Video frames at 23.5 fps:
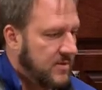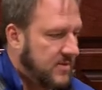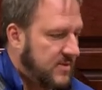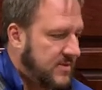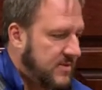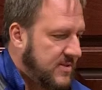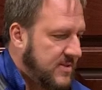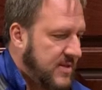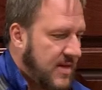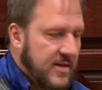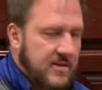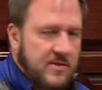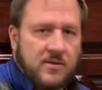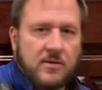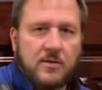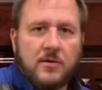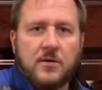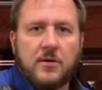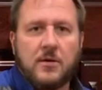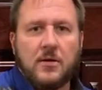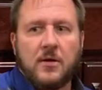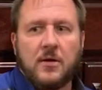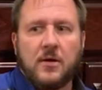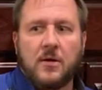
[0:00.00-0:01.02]
Sit.
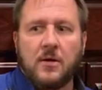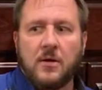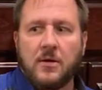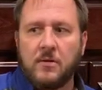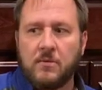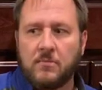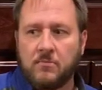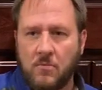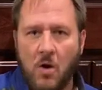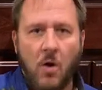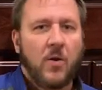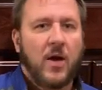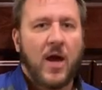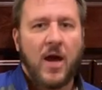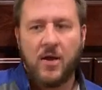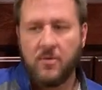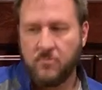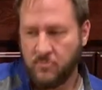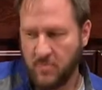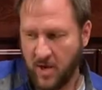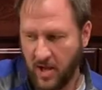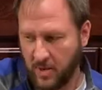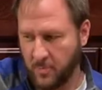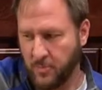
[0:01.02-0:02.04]

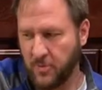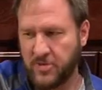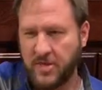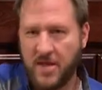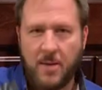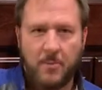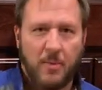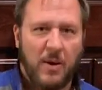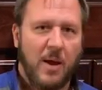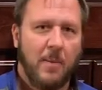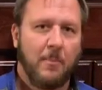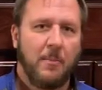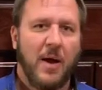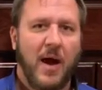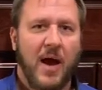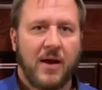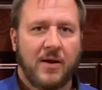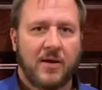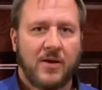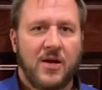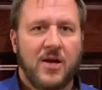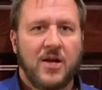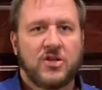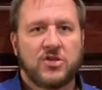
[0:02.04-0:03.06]
Okay, I can put the M&M
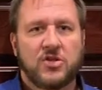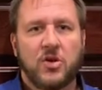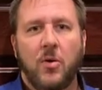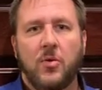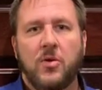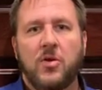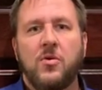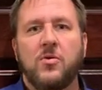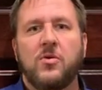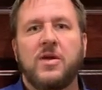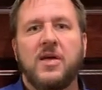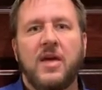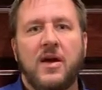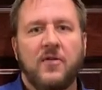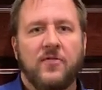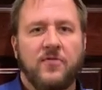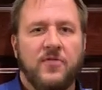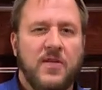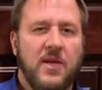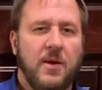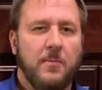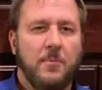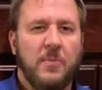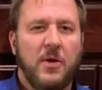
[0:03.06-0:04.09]
back. So you give
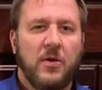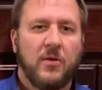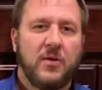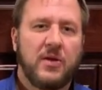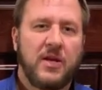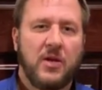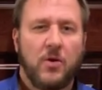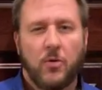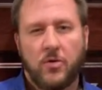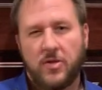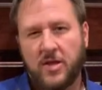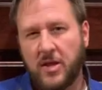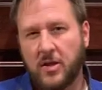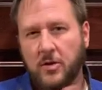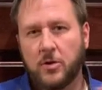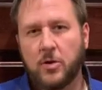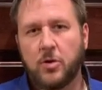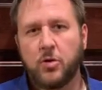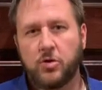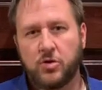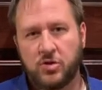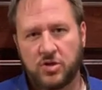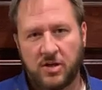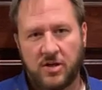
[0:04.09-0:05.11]
the ability or the
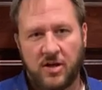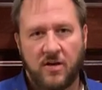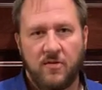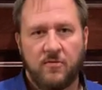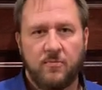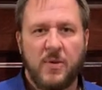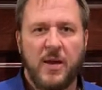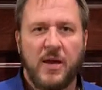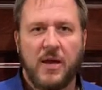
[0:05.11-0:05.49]
illusion of